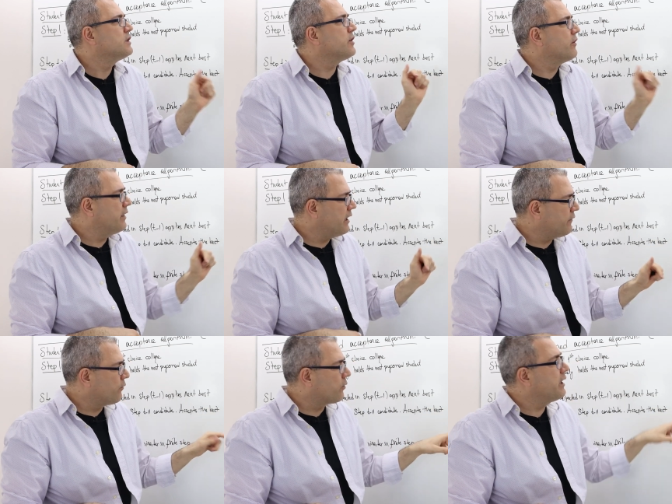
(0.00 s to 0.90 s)
So
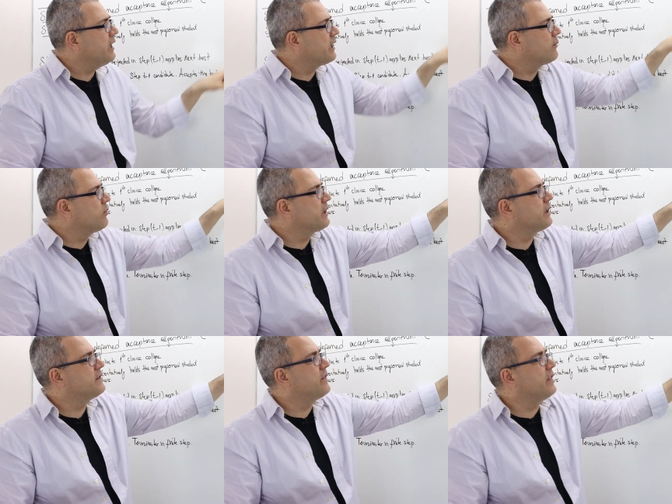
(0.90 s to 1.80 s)
therefore here we're
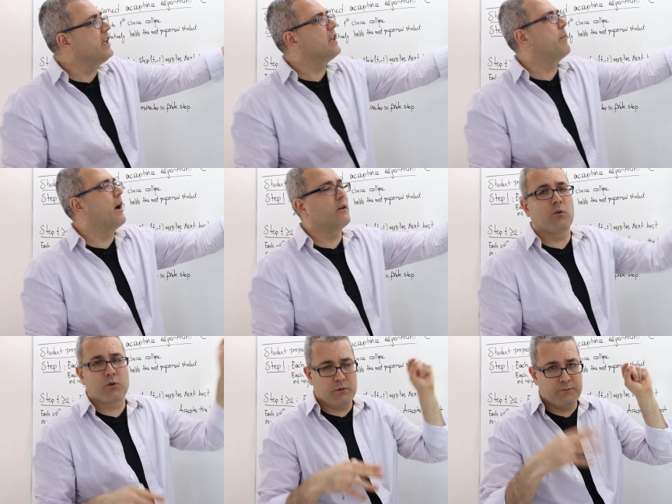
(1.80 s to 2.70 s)
going to think
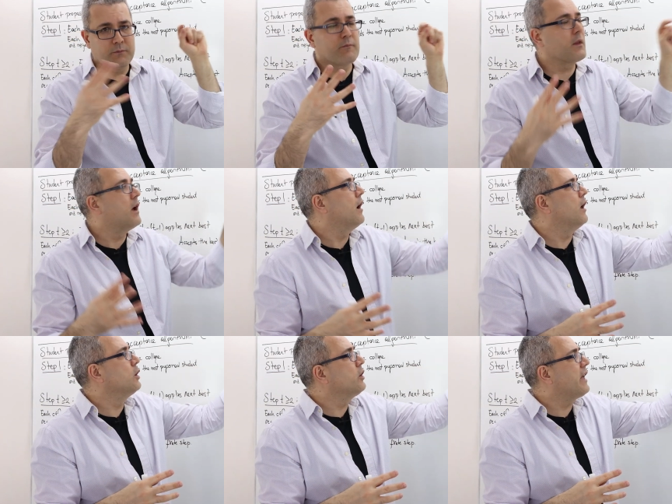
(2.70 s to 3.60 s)
about or
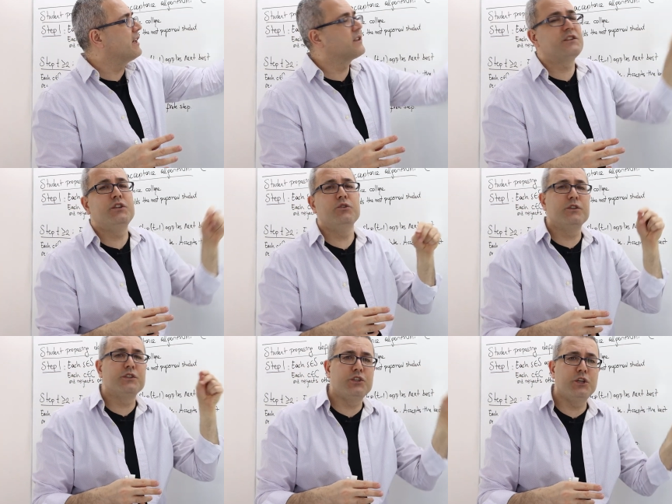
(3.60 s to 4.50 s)
uh, look at
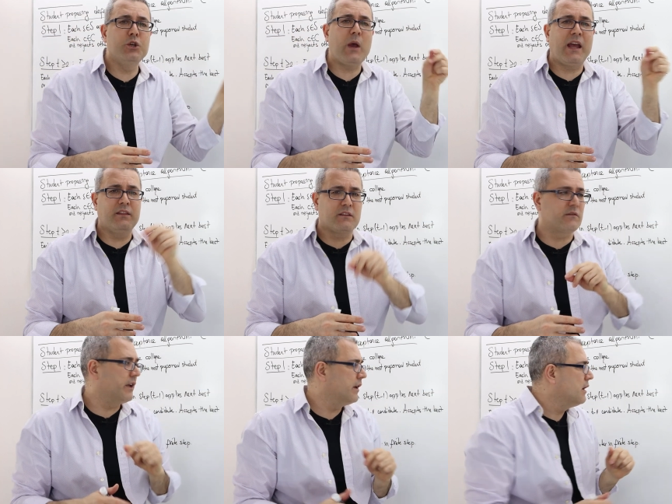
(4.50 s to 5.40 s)
student two and
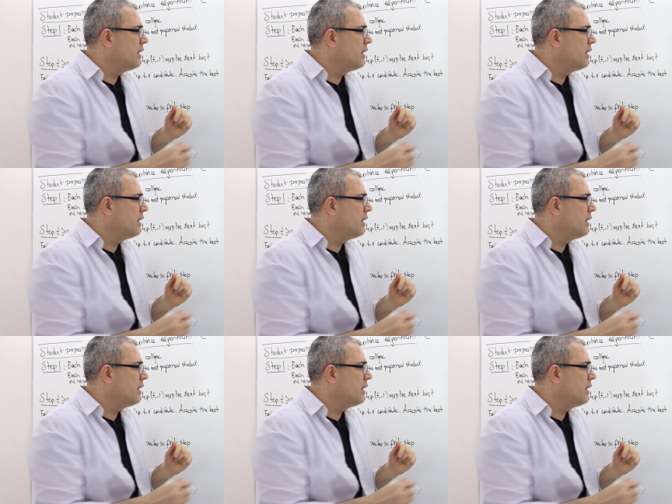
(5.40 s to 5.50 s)
three.